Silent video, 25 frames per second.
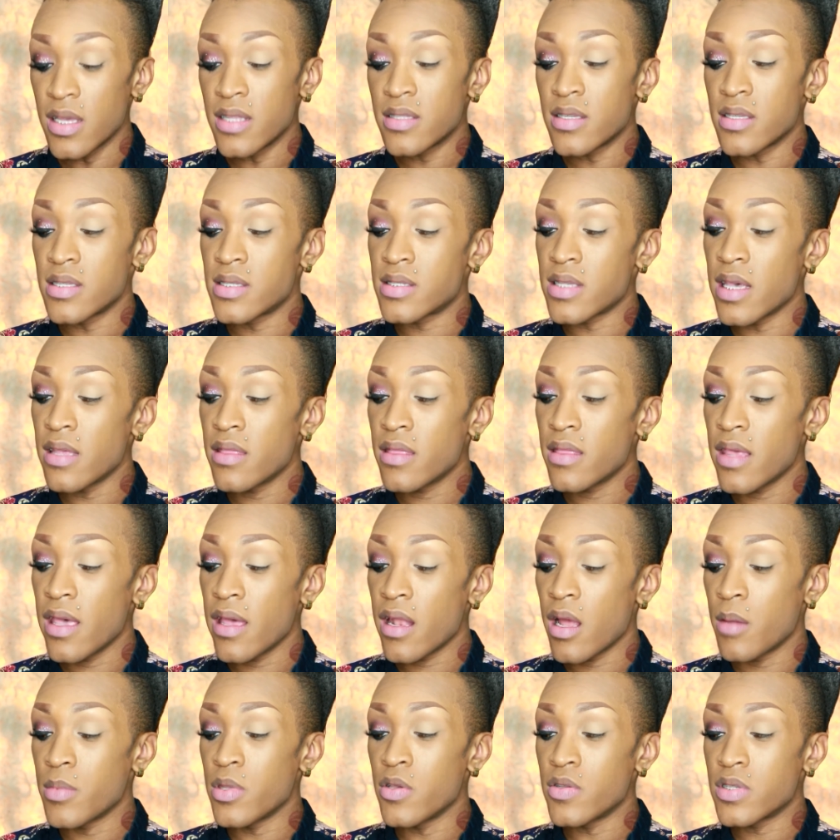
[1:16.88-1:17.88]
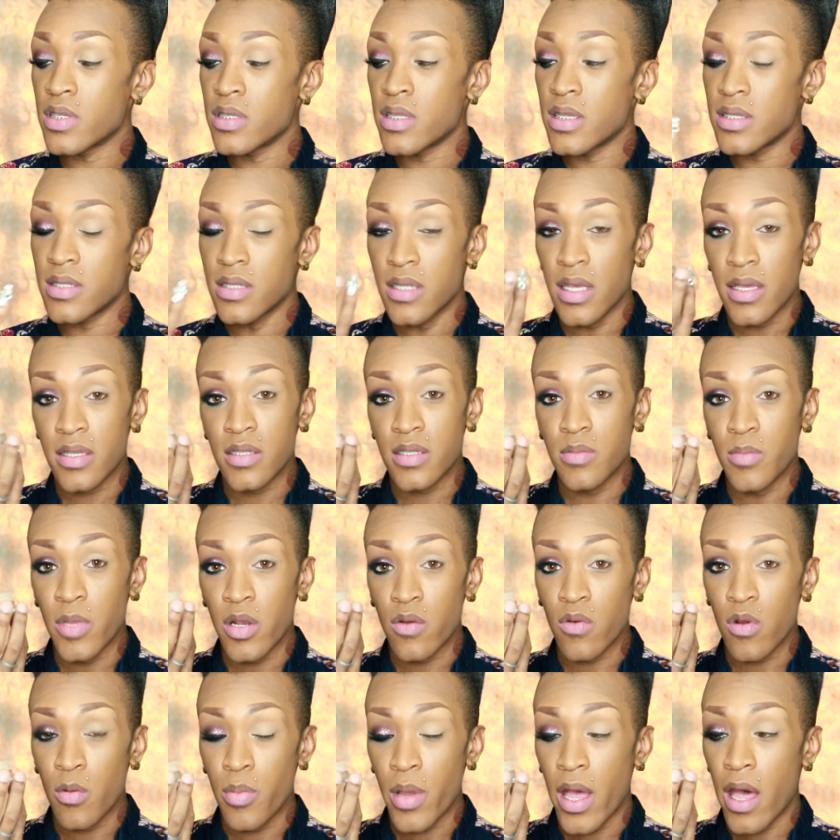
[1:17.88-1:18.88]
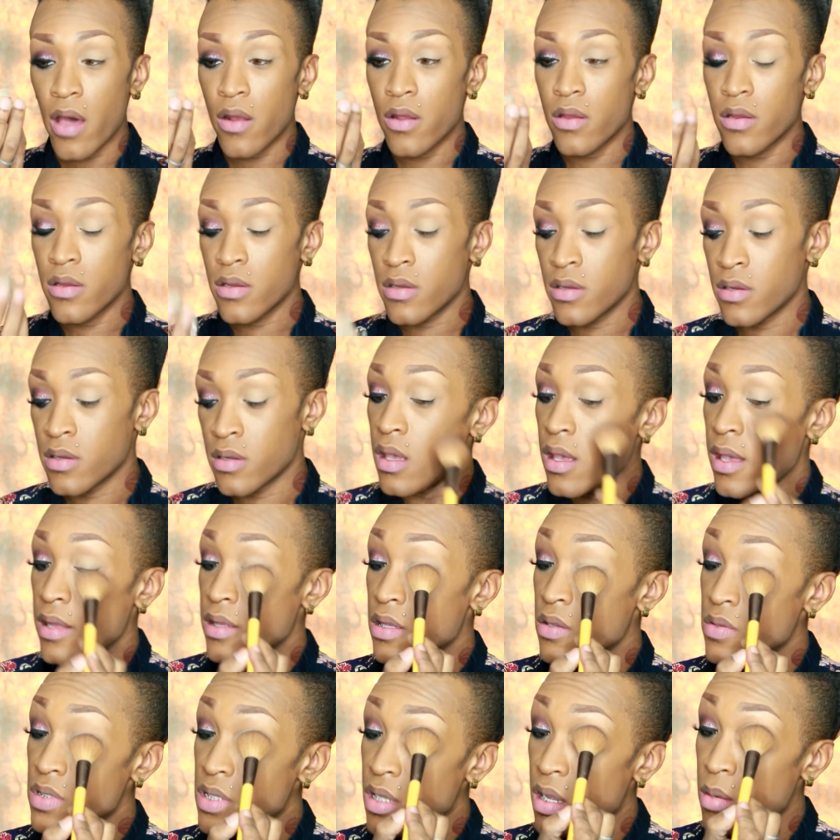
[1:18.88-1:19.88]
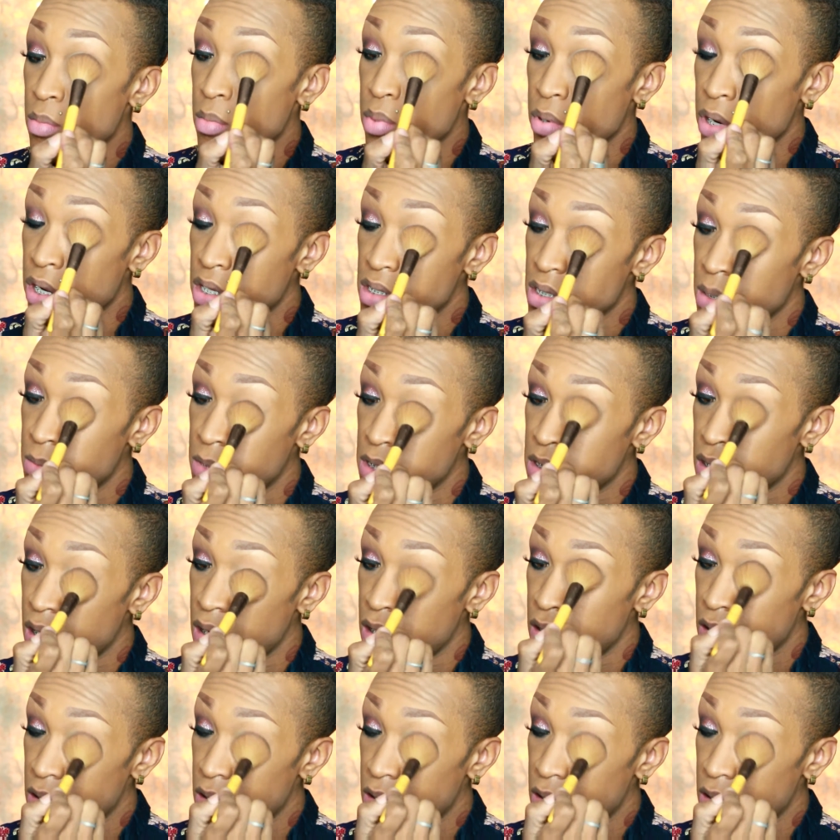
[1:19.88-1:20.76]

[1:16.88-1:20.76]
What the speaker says: Then to set that, I'm using this NYX mineral powder, and using a brush, I'm just going